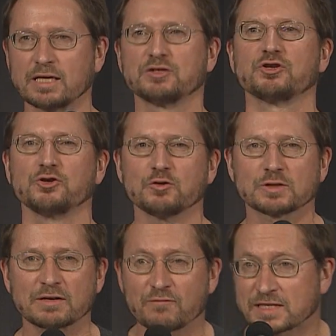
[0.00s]

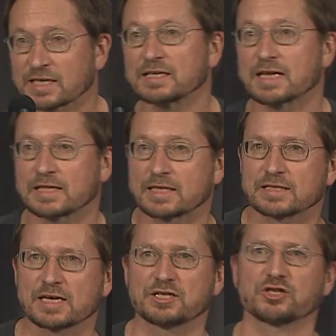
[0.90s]
introduce and facilitate
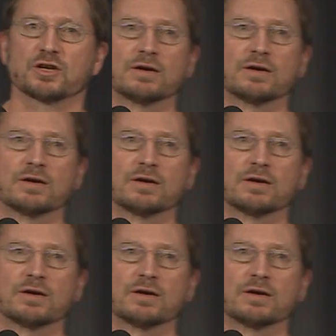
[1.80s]
this session